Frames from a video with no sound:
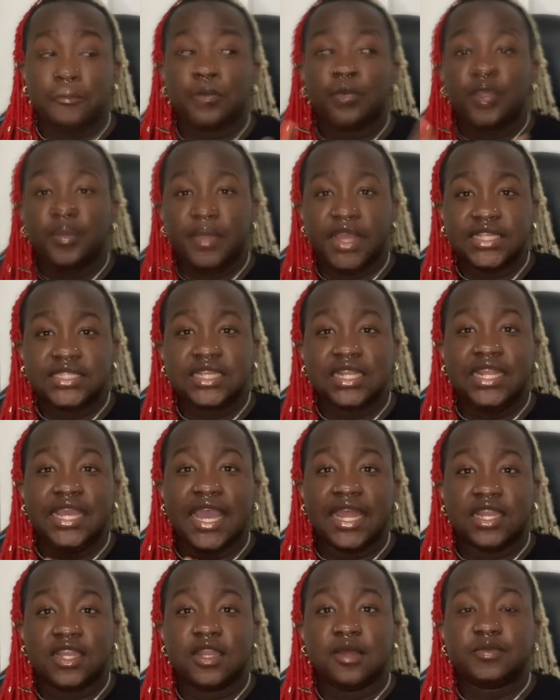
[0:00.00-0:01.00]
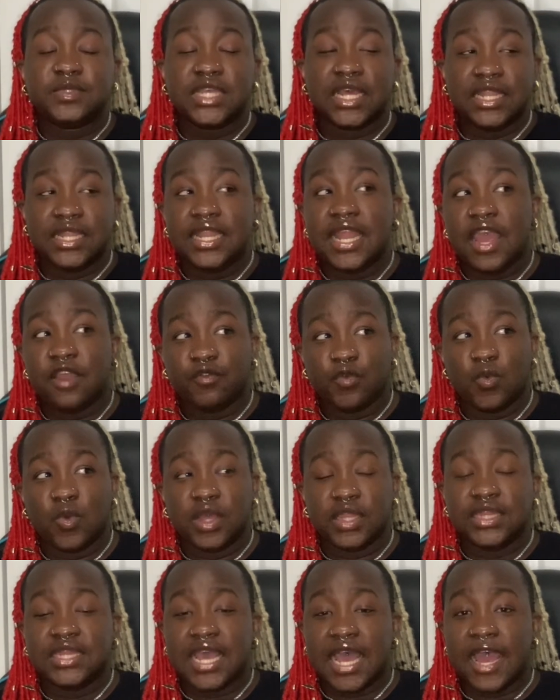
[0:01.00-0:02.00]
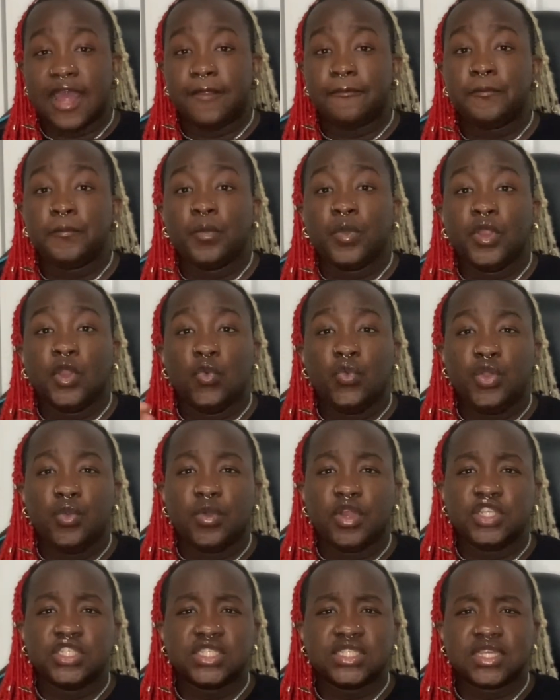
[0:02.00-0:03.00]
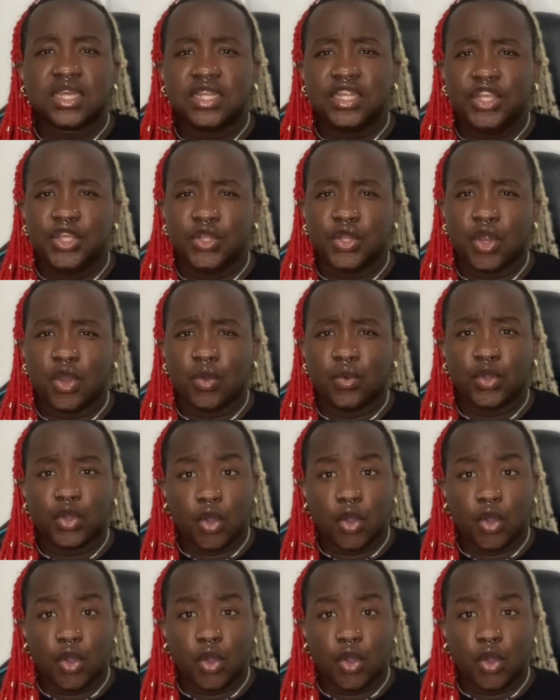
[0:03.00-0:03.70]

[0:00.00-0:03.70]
So we basically ended up telling everyone that we were just gonna, you know,